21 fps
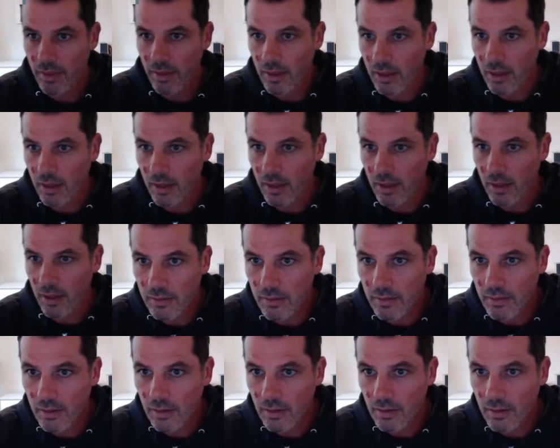I think
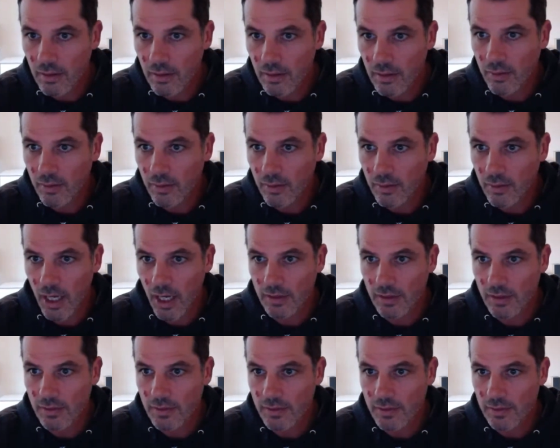enable
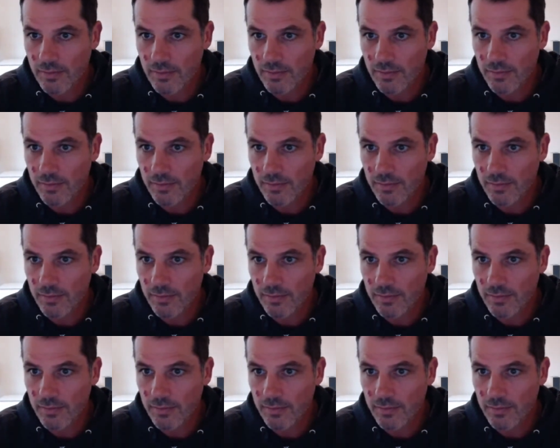chat.